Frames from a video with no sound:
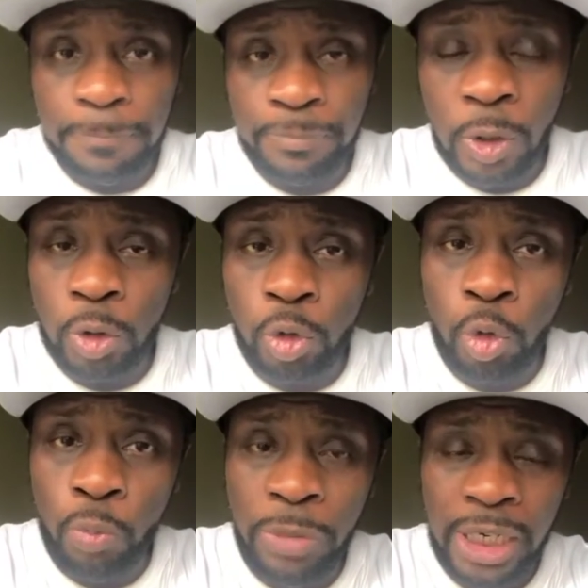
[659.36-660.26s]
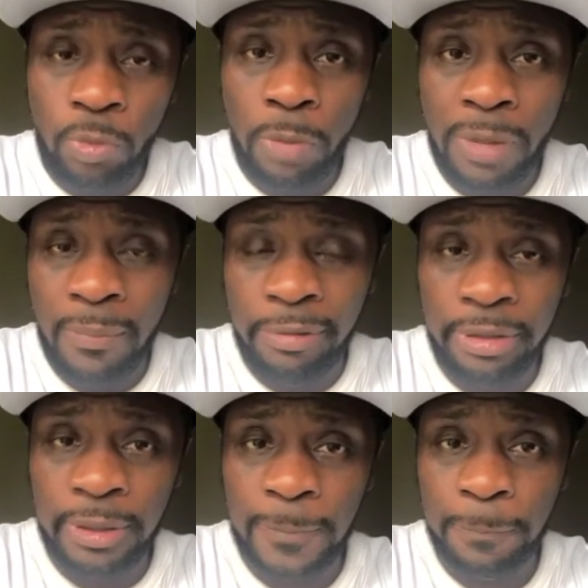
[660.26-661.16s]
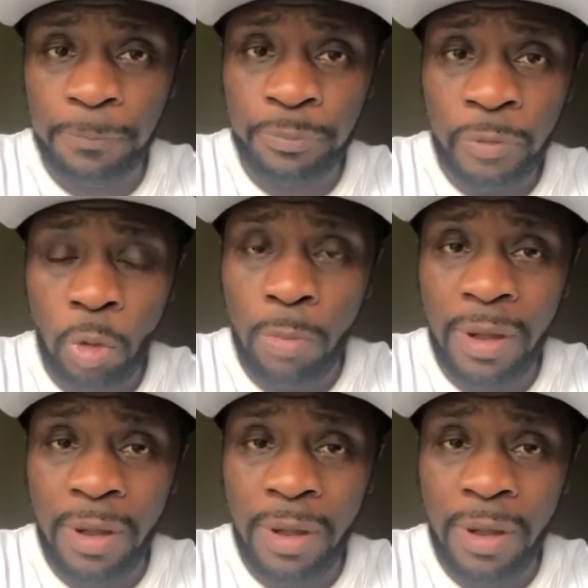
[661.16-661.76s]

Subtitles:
a Zoom meeting with my brother or my